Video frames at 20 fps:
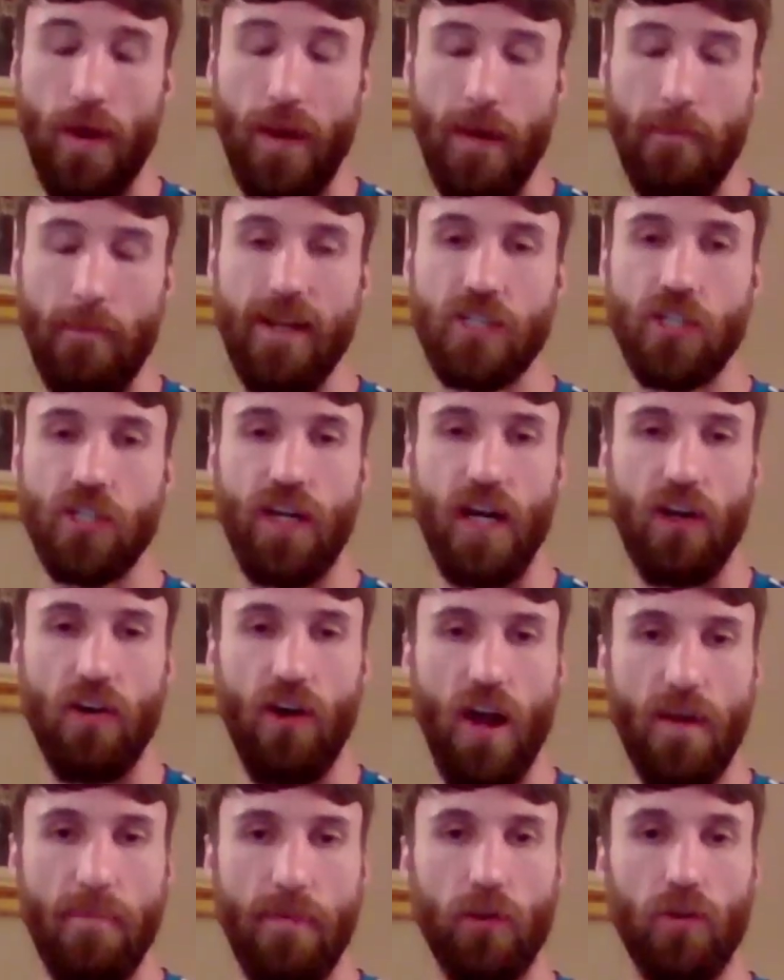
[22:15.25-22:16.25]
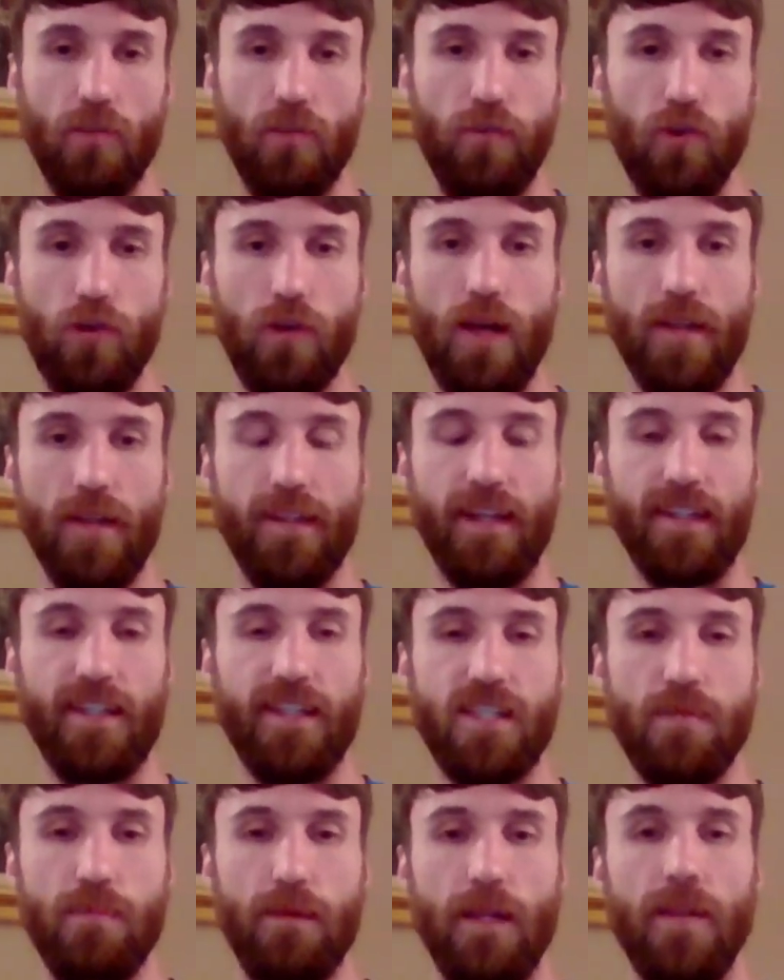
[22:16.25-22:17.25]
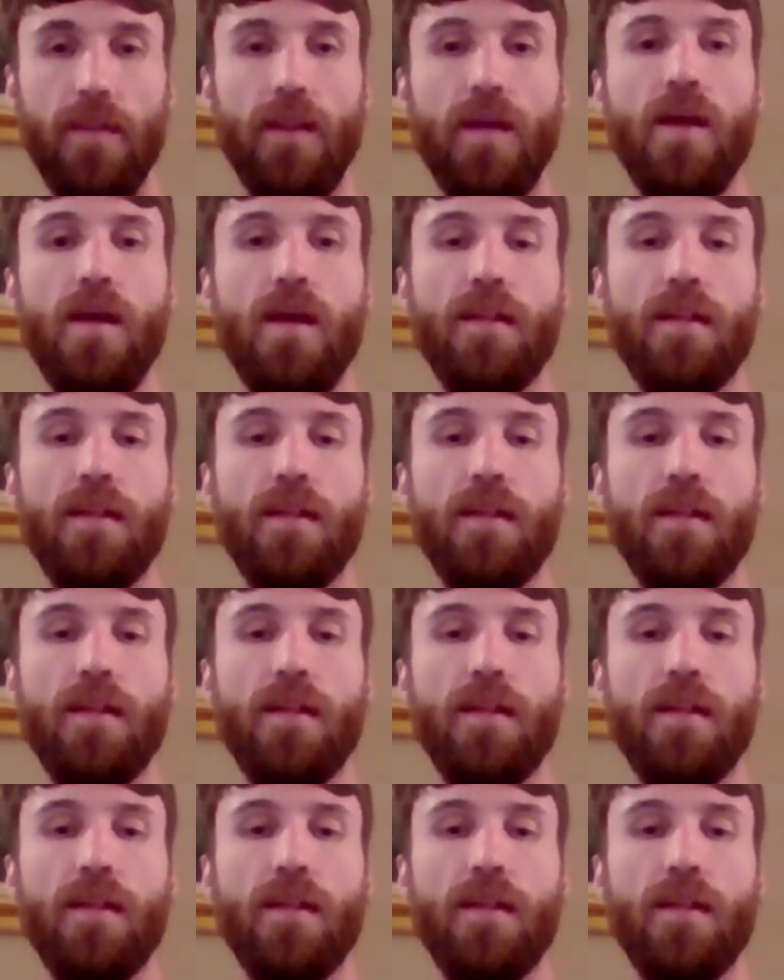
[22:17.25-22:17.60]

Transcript: when I mentioned earlier on about the full contact discipline,